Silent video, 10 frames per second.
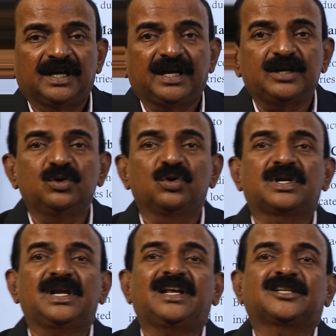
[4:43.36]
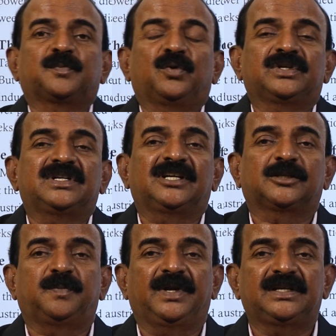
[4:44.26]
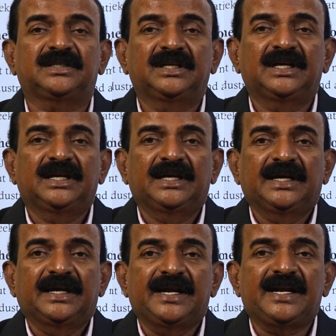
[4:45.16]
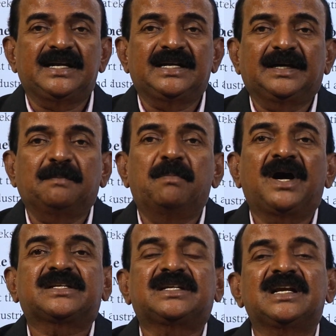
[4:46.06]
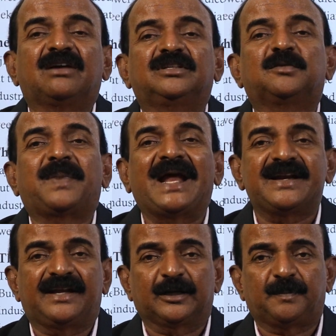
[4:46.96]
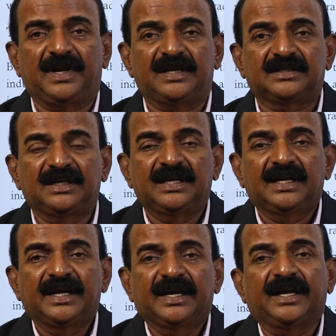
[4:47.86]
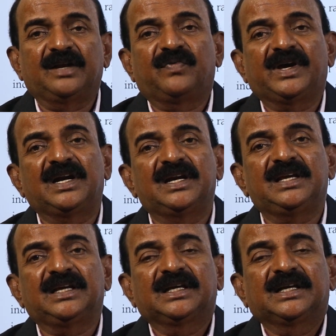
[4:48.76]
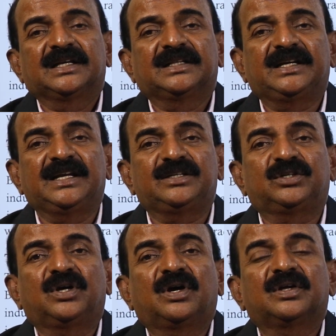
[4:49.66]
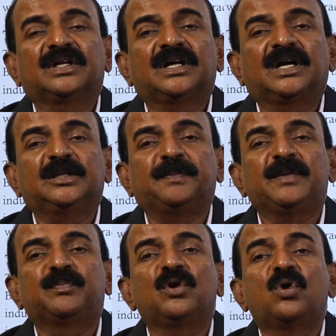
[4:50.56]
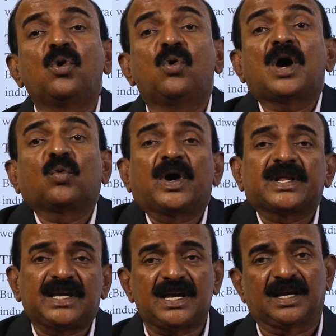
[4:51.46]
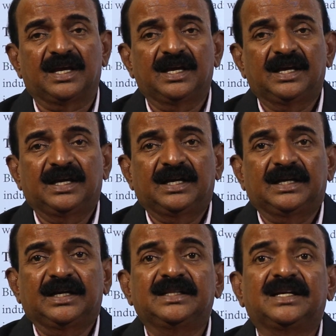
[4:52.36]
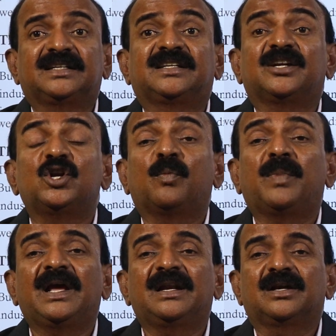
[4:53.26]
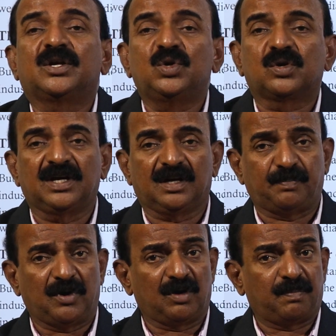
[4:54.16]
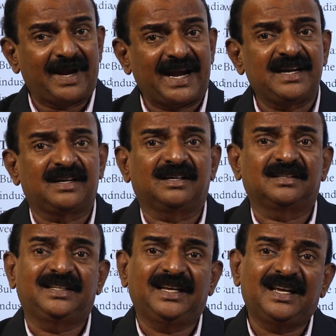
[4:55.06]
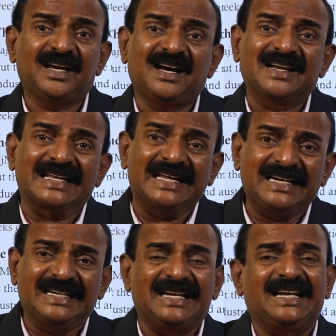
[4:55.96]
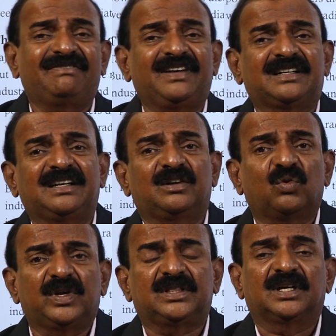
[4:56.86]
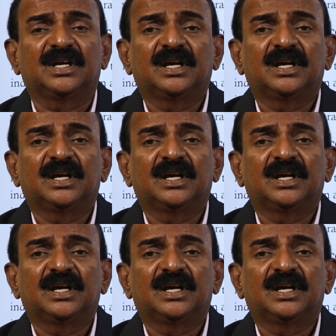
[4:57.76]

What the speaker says: a nuclear explosion takes place, and bursting of this plant takes place. And finally, that is the people who are working in the Chernobyl nuclear power plant, they are get affected with